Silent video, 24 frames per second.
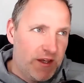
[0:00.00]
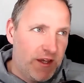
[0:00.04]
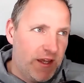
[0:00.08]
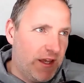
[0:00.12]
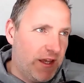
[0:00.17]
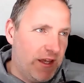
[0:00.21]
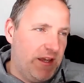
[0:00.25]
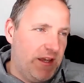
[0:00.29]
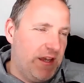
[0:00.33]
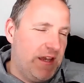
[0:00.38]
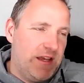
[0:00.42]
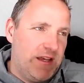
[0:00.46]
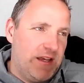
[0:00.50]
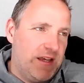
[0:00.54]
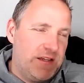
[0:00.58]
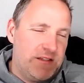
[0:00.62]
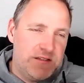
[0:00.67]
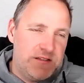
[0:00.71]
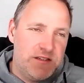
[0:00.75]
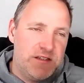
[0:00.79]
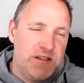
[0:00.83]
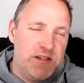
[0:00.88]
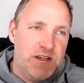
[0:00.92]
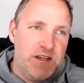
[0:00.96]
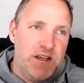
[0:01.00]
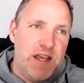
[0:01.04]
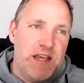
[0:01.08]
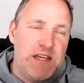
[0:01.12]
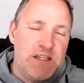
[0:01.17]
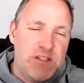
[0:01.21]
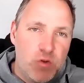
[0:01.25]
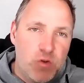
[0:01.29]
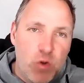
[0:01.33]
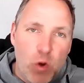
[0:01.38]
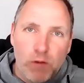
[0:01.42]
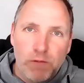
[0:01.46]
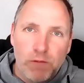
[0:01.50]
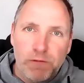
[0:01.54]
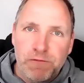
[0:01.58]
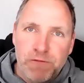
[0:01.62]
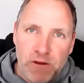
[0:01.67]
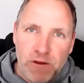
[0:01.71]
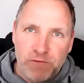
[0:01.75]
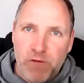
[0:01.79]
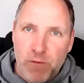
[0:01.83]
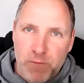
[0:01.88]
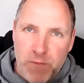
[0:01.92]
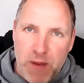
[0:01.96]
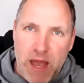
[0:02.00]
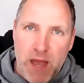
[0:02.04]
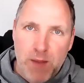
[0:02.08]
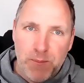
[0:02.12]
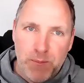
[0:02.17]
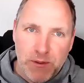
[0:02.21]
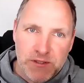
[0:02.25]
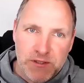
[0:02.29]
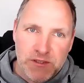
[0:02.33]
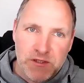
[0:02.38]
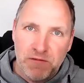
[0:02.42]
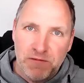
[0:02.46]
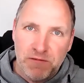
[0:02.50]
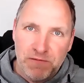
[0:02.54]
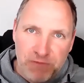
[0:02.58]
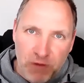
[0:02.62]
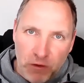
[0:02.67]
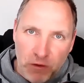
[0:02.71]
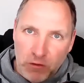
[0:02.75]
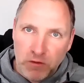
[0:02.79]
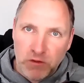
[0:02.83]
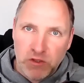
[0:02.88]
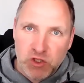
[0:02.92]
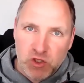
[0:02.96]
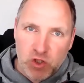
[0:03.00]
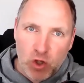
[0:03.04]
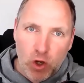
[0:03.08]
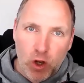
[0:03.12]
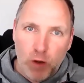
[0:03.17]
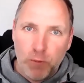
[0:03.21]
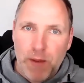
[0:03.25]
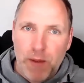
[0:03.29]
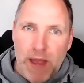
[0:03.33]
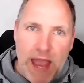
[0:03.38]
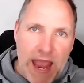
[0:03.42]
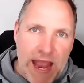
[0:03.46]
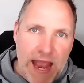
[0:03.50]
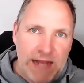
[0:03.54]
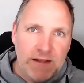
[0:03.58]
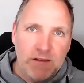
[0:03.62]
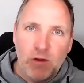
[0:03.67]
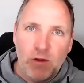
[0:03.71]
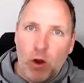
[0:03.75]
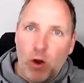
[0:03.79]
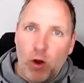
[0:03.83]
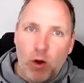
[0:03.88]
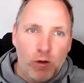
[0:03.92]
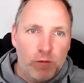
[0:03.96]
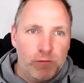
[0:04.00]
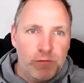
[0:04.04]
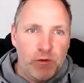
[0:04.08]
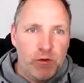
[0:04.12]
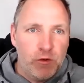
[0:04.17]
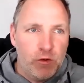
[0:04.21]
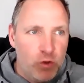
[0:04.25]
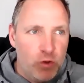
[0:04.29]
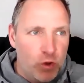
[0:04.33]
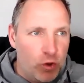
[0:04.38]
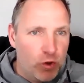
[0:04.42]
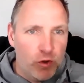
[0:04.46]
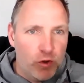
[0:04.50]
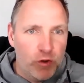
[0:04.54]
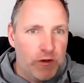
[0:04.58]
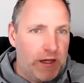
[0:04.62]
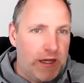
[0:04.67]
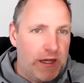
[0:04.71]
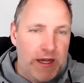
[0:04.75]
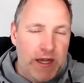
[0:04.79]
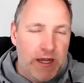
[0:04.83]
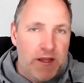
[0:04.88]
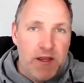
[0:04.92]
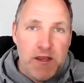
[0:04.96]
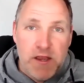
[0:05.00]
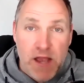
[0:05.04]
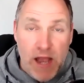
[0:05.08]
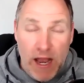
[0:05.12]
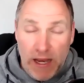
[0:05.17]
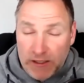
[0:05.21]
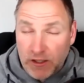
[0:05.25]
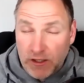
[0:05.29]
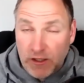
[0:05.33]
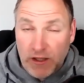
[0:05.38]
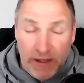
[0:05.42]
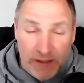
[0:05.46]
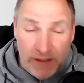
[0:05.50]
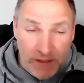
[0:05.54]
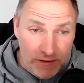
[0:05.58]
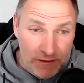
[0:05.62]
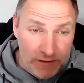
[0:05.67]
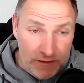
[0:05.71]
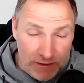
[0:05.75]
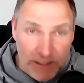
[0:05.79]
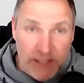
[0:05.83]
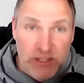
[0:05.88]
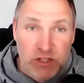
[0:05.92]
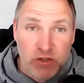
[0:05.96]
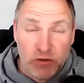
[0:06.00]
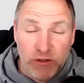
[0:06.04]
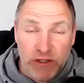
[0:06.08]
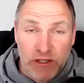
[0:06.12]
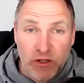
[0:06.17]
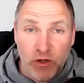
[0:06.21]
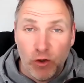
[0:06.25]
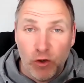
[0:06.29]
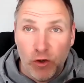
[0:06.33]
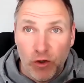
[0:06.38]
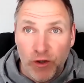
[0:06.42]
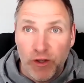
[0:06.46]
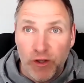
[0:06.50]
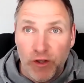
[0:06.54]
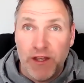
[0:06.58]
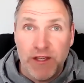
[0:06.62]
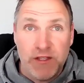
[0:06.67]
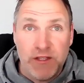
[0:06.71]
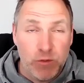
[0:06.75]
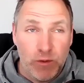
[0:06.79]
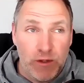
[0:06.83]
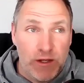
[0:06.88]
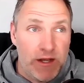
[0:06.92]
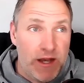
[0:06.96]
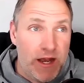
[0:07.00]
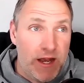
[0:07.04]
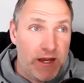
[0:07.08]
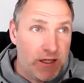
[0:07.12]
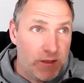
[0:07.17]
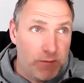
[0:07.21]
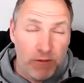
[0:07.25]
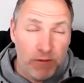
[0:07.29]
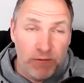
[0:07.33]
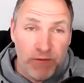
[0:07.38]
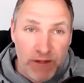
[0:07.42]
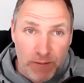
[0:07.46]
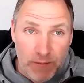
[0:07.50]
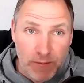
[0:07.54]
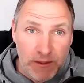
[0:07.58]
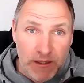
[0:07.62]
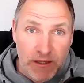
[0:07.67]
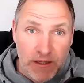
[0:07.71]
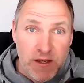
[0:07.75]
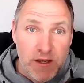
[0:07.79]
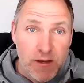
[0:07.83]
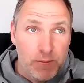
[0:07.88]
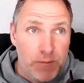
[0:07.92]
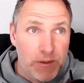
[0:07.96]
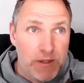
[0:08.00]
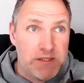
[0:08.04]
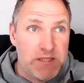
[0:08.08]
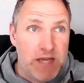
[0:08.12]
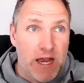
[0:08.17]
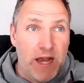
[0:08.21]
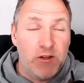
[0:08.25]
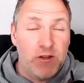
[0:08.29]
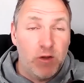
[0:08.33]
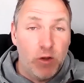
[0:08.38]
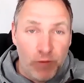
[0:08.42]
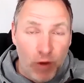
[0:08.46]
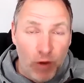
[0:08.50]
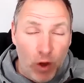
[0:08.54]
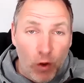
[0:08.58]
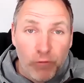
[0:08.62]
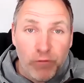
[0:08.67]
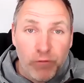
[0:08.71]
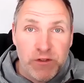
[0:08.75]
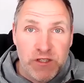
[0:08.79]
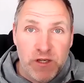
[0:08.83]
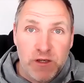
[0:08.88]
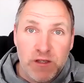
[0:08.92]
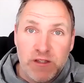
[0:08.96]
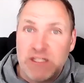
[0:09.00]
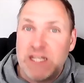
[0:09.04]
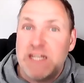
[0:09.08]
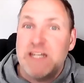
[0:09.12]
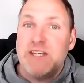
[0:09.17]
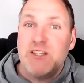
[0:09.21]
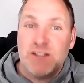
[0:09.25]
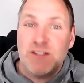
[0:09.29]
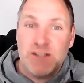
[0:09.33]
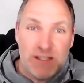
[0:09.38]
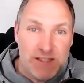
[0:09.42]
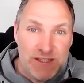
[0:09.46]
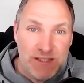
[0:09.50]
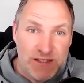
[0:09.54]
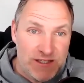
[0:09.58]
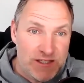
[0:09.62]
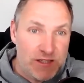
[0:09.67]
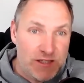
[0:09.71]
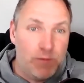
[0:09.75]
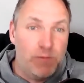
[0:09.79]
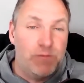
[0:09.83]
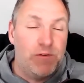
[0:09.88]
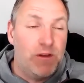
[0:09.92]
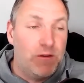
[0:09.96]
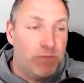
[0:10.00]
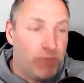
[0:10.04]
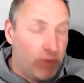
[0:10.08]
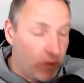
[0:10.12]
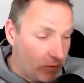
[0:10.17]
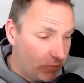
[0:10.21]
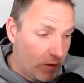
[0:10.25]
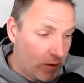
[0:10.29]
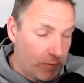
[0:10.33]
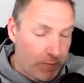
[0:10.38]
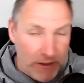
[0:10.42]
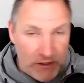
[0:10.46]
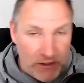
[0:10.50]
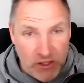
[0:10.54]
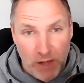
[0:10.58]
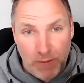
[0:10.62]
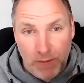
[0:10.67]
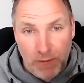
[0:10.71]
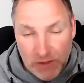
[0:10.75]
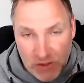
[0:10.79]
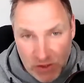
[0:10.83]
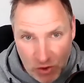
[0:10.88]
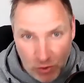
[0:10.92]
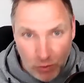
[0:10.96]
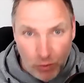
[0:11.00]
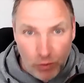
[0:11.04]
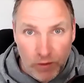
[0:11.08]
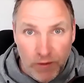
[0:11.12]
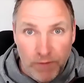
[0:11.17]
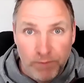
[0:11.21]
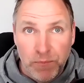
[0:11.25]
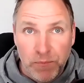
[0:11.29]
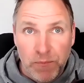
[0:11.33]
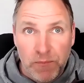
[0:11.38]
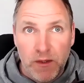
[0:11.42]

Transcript: It's not fit for purpose. Full stop. End of. No, I can literally go into an argument with anybody because I know that obviously teachers listening to this will feel very, very passionate about the school.